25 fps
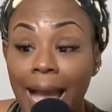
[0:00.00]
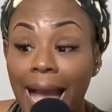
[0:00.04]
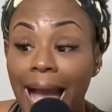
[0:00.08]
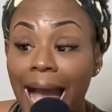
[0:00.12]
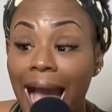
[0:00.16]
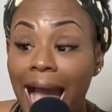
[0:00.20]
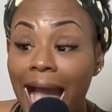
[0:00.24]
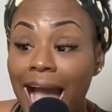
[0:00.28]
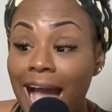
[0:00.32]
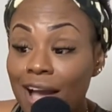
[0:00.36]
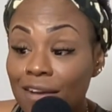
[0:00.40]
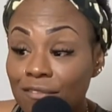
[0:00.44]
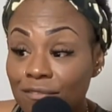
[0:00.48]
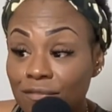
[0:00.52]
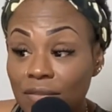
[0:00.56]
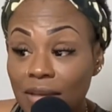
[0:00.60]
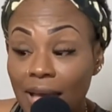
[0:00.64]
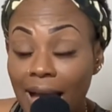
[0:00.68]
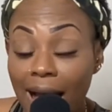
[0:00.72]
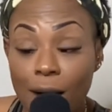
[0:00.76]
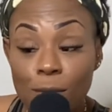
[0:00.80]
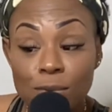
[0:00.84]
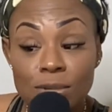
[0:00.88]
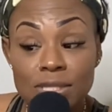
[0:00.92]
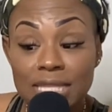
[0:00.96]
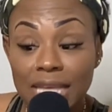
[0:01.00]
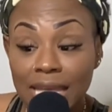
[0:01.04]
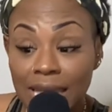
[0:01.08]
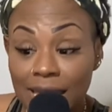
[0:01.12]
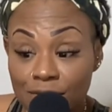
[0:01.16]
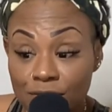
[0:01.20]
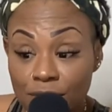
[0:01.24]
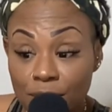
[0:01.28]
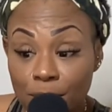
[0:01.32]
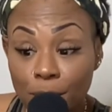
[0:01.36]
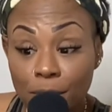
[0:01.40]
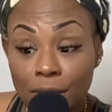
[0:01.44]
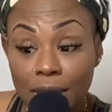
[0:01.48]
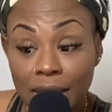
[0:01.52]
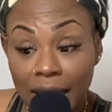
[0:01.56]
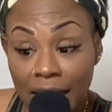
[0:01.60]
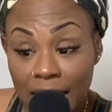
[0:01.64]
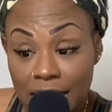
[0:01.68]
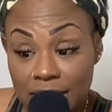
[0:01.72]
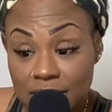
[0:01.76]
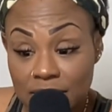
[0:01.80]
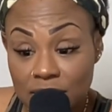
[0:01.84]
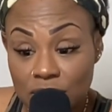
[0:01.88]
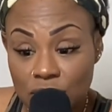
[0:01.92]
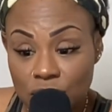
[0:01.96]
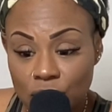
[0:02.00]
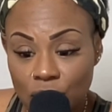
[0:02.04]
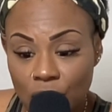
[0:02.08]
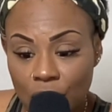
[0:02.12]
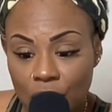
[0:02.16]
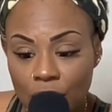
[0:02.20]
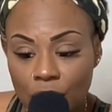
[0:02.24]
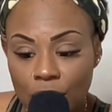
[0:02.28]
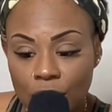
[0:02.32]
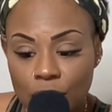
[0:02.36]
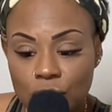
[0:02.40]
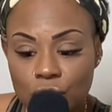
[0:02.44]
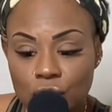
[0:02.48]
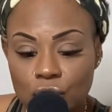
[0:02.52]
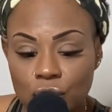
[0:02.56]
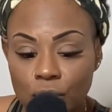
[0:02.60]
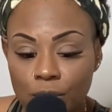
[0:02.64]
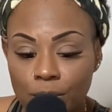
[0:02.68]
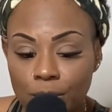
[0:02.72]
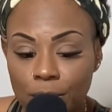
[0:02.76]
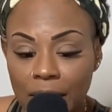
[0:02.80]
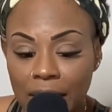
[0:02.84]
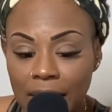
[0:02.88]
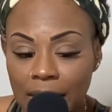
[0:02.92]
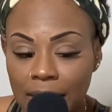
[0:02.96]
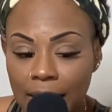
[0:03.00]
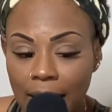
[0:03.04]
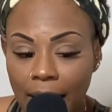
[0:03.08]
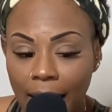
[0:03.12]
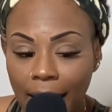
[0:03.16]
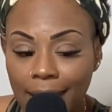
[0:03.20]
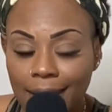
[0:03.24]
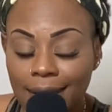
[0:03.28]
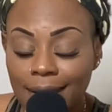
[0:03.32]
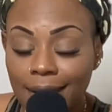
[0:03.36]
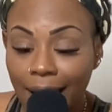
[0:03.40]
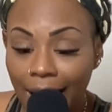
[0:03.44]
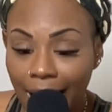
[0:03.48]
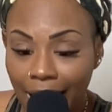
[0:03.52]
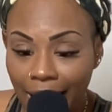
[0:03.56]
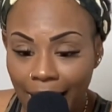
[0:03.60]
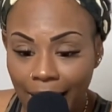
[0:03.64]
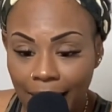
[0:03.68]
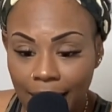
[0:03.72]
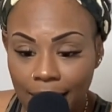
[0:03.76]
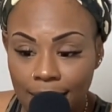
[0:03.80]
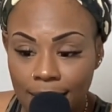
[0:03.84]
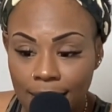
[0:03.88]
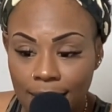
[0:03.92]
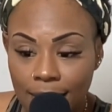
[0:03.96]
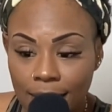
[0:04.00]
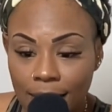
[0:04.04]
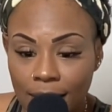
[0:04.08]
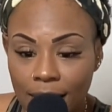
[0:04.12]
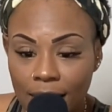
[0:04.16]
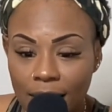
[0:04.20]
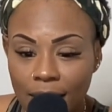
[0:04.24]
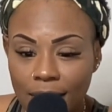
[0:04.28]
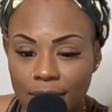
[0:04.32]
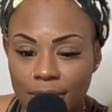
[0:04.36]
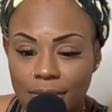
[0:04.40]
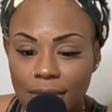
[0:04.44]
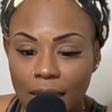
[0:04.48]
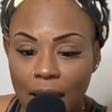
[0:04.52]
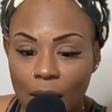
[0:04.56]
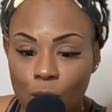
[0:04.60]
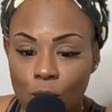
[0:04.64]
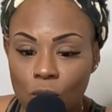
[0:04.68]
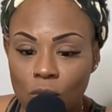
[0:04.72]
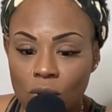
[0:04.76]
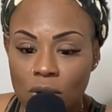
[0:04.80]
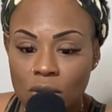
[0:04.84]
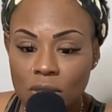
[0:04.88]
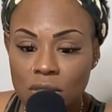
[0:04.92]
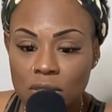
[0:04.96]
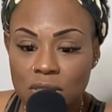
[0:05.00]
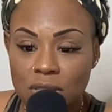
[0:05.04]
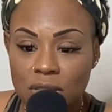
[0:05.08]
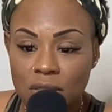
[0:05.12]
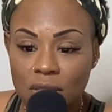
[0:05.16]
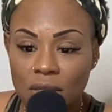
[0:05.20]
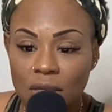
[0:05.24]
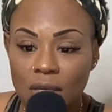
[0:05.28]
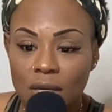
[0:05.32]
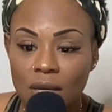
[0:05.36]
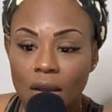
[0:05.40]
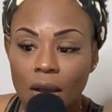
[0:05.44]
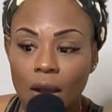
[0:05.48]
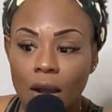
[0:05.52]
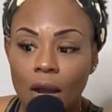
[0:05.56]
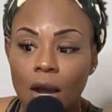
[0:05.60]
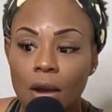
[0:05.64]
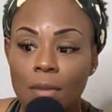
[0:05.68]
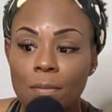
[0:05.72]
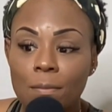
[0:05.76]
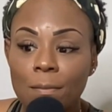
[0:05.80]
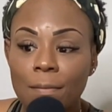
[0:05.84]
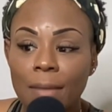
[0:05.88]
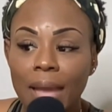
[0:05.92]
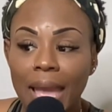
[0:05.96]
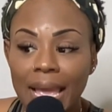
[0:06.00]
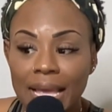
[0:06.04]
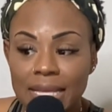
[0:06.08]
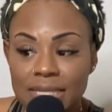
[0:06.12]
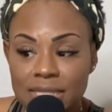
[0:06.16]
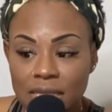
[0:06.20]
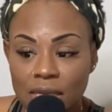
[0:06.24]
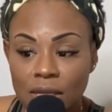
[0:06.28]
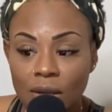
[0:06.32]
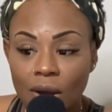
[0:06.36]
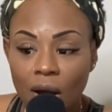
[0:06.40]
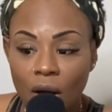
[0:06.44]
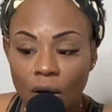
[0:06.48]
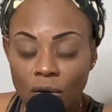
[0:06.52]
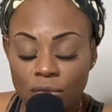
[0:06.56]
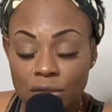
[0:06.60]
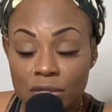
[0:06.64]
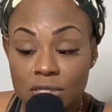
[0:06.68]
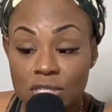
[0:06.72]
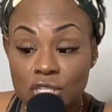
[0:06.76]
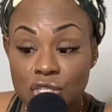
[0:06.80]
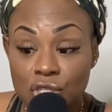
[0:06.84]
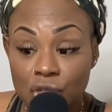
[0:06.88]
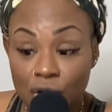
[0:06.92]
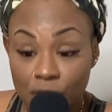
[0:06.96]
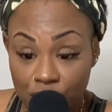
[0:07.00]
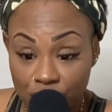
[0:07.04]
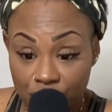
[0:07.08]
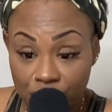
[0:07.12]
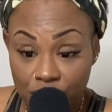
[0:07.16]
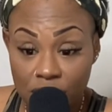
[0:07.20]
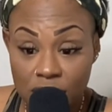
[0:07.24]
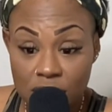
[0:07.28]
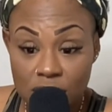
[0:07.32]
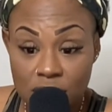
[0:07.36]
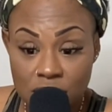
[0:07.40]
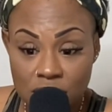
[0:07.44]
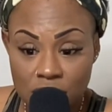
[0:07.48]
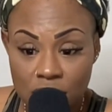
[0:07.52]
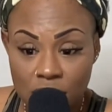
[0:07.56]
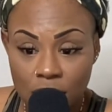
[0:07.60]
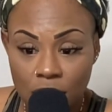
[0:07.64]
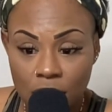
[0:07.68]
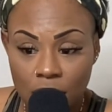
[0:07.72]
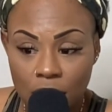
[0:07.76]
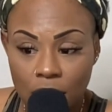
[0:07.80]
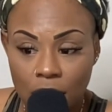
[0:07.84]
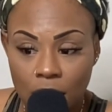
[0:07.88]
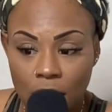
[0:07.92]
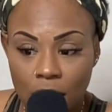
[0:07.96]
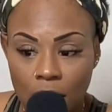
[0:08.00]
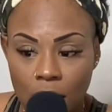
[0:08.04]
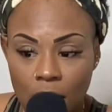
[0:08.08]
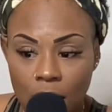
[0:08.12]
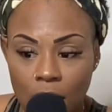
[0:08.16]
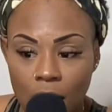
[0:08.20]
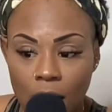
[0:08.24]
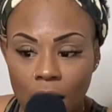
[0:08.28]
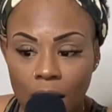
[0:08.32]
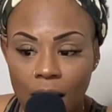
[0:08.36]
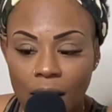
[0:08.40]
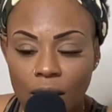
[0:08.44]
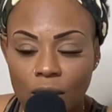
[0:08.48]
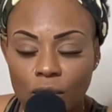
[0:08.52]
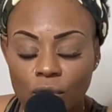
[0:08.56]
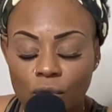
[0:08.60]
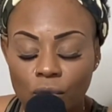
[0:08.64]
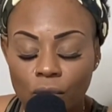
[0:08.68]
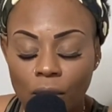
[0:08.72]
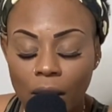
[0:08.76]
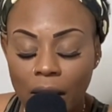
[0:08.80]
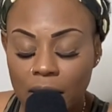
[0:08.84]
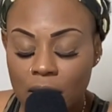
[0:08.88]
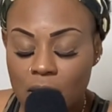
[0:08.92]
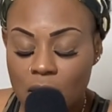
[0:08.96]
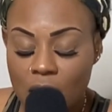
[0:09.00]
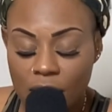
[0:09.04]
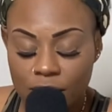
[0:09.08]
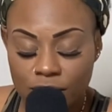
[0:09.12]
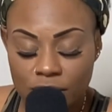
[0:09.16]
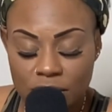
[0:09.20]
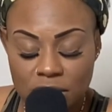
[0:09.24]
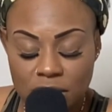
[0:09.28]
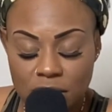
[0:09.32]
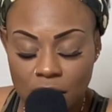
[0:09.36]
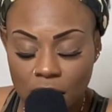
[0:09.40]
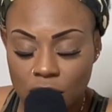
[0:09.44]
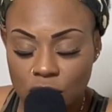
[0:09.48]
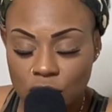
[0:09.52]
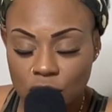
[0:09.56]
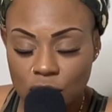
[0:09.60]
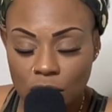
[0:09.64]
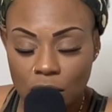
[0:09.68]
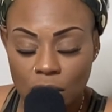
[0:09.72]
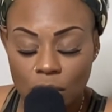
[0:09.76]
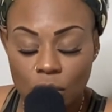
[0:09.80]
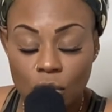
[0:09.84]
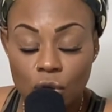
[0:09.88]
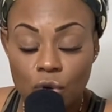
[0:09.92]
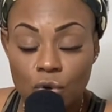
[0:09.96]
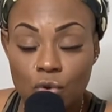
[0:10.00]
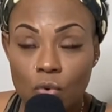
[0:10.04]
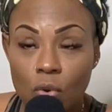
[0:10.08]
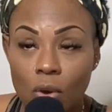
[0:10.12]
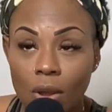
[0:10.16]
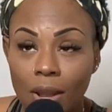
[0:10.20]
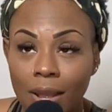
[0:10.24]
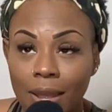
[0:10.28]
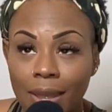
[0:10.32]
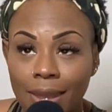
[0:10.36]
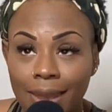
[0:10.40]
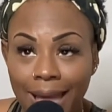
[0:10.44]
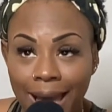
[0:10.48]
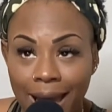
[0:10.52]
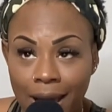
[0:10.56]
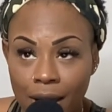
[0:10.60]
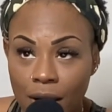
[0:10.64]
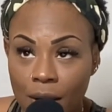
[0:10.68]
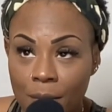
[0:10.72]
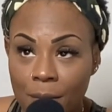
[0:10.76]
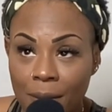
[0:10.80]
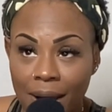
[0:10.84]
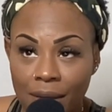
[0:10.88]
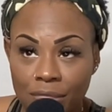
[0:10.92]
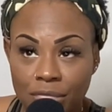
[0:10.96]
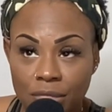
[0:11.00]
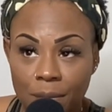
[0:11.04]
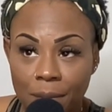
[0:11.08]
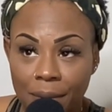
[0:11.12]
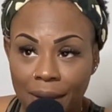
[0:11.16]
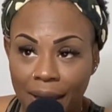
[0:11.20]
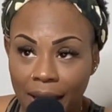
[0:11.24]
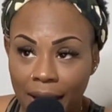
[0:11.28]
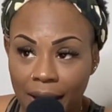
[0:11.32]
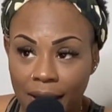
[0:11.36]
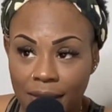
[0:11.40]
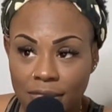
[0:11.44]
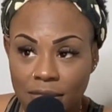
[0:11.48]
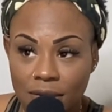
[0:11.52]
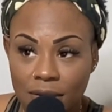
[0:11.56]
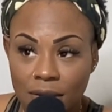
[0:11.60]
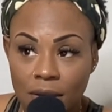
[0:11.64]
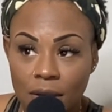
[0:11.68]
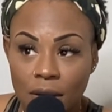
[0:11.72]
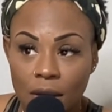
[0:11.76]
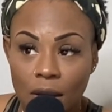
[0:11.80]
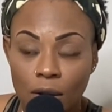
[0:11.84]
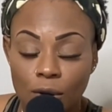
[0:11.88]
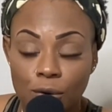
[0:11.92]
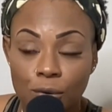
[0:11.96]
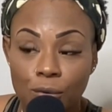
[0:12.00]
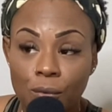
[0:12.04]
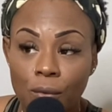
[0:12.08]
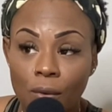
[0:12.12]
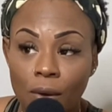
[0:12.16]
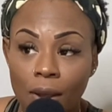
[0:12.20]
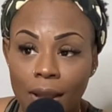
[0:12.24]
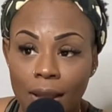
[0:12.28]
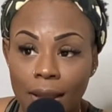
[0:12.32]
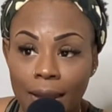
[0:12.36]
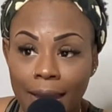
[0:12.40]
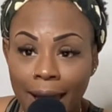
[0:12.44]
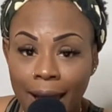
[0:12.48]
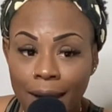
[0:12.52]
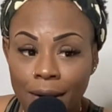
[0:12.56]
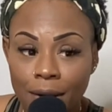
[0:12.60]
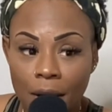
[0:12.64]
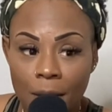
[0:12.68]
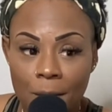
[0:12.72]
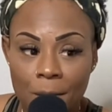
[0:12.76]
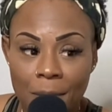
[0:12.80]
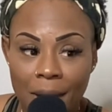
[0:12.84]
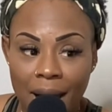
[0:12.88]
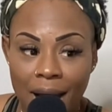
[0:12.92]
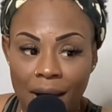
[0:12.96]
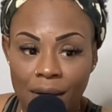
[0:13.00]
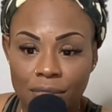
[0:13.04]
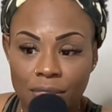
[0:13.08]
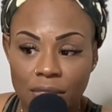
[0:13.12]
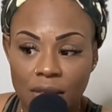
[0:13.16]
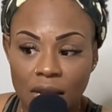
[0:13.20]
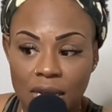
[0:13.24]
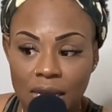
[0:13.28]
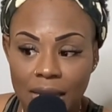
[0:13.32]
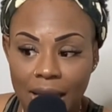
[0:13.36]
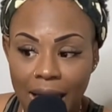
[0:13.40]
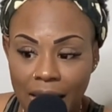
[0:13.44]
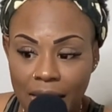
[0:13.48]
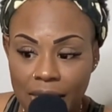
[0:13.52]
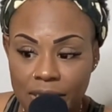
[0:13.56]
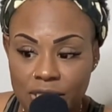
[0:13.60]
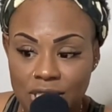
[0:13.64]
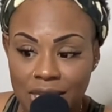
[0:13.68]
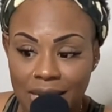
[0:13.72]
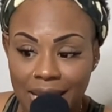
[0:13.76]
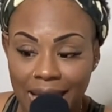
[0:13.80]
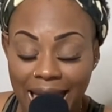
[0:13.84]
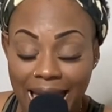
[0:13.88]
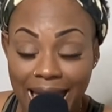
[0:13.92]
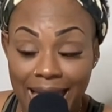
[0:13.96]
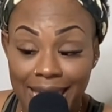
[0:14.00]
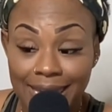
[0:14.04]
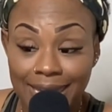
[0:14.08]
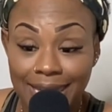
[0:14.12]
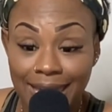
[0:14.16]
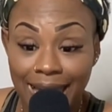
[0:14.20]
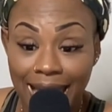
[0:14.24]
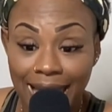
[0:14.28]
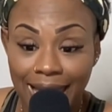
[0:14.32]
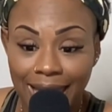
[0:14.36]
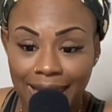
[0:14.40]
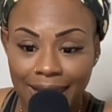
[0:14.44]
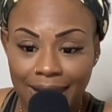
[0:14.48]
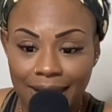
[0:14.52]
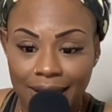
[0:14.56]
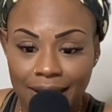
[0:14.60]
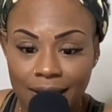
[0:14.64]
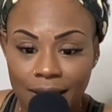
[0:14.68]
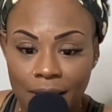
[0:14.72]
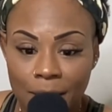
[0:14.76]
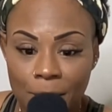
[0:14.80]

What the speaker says: I was even blessed to meet a guy that was amazing on the surface. Great conversation. Knew a lot about the path. Knew a lot about the knowledge that I had gained.